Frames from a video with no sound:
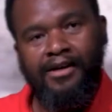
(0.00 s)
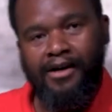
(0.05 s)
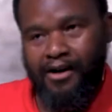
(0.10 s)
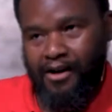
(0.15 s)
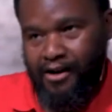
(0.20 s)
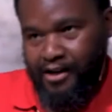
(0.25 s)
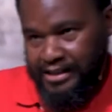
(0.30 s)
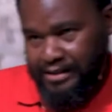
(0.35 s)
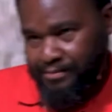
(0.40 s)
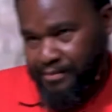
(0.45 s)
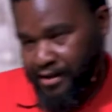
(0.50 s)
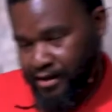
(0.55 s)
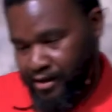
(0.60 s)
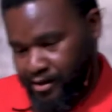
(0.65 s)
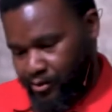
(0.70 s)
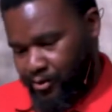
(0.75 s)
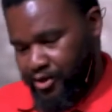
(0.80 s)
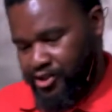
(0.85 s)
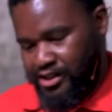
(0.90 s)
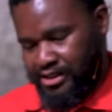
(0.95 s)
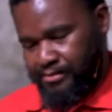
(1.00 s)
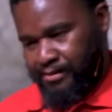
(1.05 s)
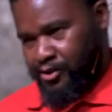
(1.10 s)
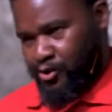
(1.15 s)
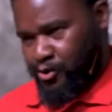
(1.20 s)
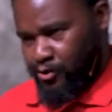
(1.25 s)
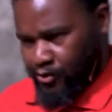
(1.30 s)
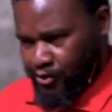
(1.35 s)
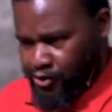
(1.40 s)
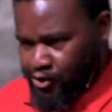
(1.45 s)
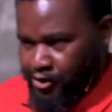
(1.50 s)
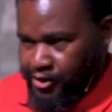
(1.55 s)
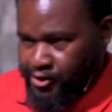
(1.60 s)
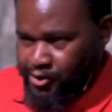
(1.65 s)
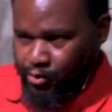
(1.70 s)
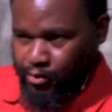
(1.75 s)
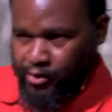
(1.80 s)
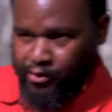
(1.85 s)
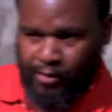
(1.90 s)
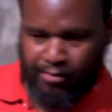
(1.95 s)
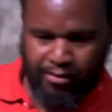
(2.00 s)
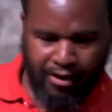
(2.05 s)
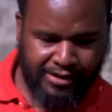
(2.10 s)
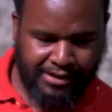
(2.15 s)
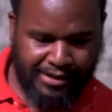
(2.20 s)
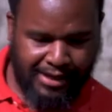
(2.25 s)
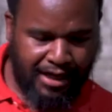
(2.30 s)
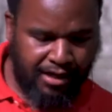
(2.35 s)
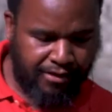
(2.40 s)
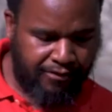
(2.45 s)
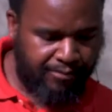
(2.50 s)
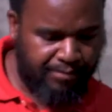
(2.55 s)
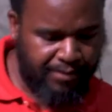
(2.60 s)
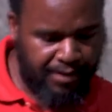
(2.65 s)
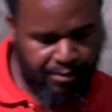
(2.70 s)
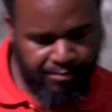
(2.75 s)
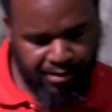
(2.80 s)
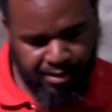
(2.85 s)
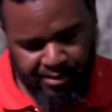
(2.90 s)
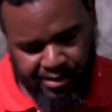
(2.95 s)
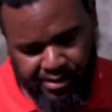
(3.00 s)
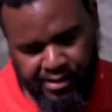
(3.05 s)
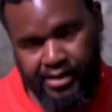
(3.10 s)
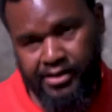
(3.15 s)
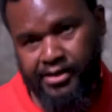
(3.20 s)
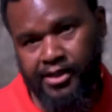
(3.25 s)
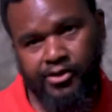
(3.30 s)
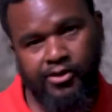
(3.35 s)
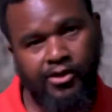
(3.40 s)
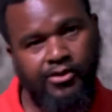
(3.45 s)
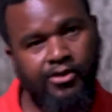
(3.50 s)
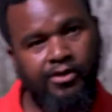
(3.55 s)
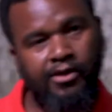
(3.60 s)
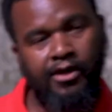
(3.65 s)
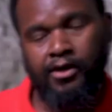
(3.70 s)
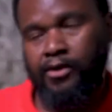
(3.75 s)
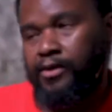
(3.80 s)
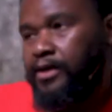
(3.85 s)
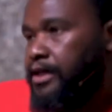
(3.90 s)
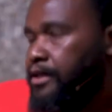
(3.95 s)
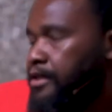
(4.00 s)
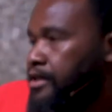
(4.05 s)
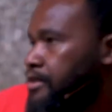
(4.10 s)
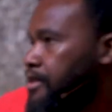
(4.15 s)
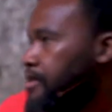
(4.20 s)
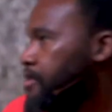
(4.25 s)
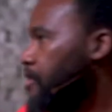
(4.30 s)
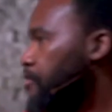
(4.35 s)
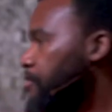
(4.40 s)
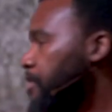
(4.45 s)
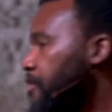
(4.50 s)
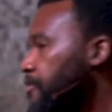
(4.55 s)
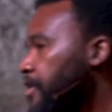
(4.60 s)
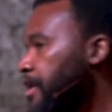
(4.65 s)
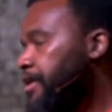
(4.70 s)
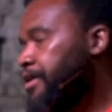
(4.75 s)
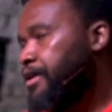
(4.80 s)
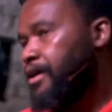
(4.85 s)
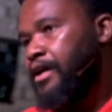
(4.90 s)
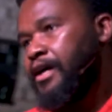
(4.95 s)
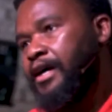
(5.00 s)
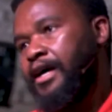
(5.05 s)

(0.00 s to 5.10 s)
ask me a lot of questions about Truro Church. So we were planted out of uh, B B C six years ago in the city of Midrand.